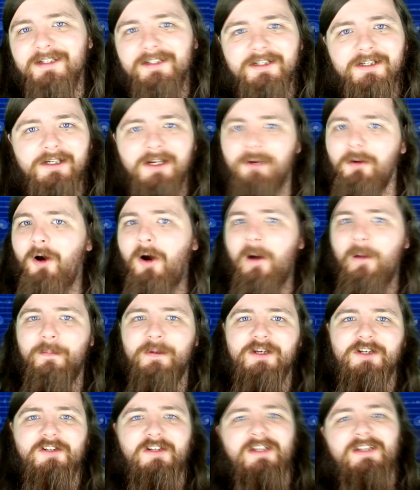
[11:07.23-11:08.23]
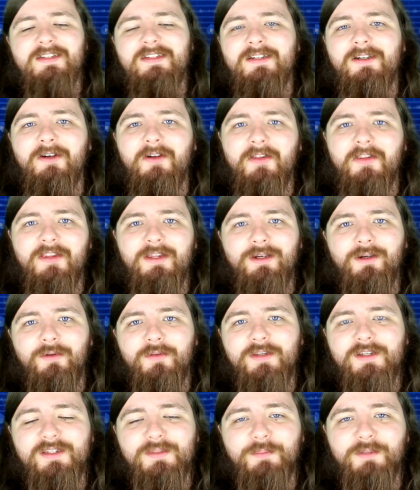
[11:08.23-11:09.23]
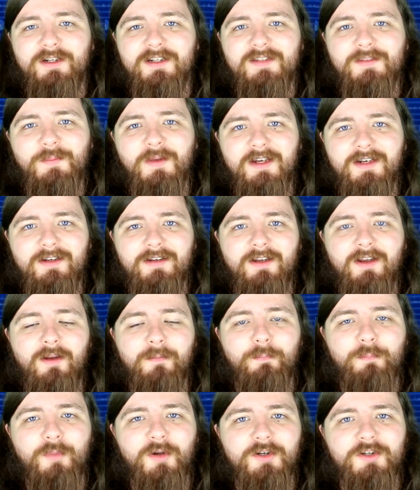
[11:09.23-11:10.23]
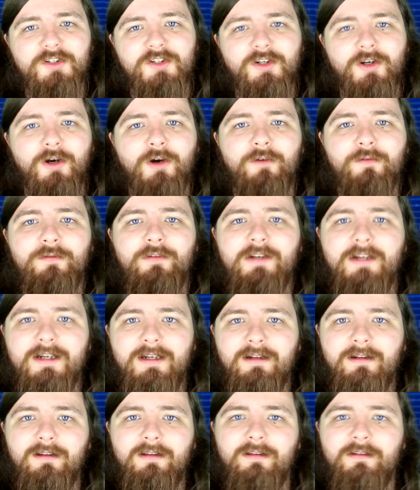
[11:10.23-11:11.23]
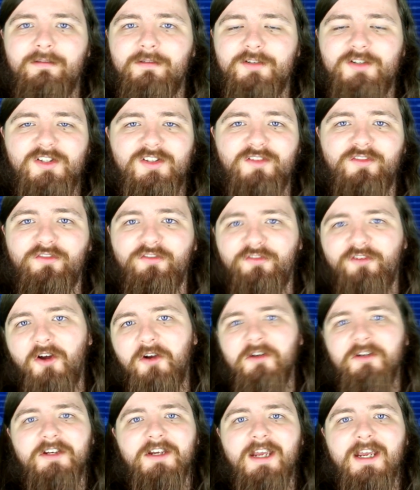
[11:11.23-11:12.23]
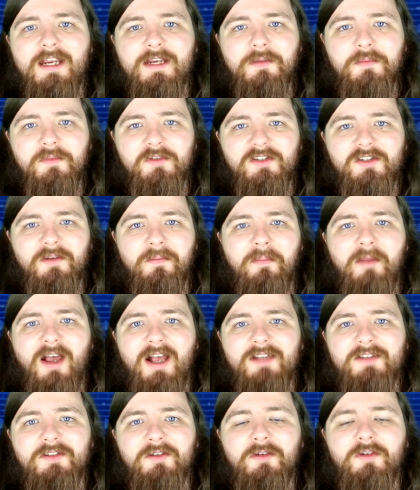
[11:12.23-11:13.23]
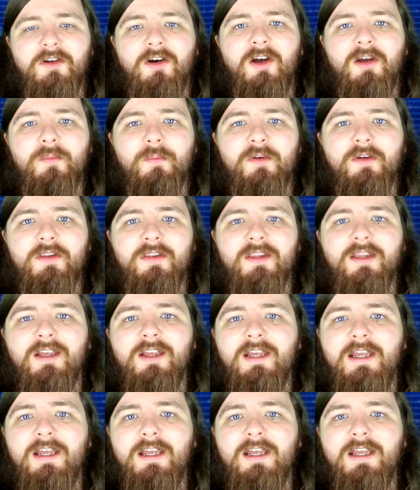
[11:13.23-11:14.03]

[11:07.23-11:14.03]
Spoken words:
RPG style thing on this, but expect a bunch of little just fun games to pass your time with